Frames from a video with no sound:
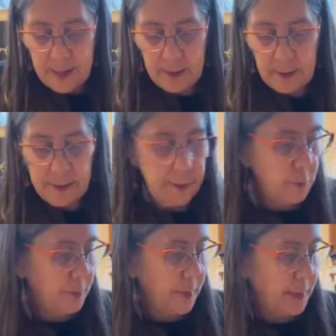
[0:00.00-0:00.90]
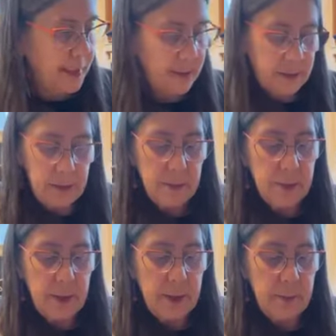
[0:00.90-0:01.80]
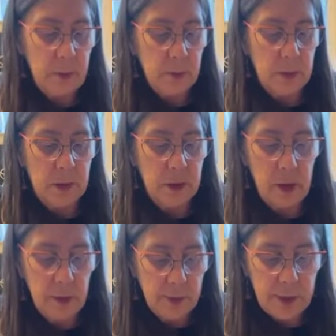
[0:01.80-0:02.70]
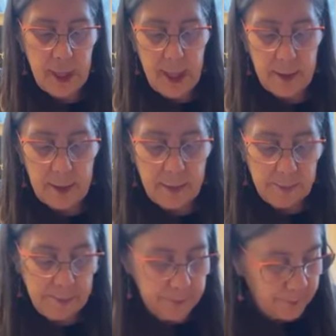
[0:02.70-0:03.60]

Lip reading: and a little bit, all right, let me close that up.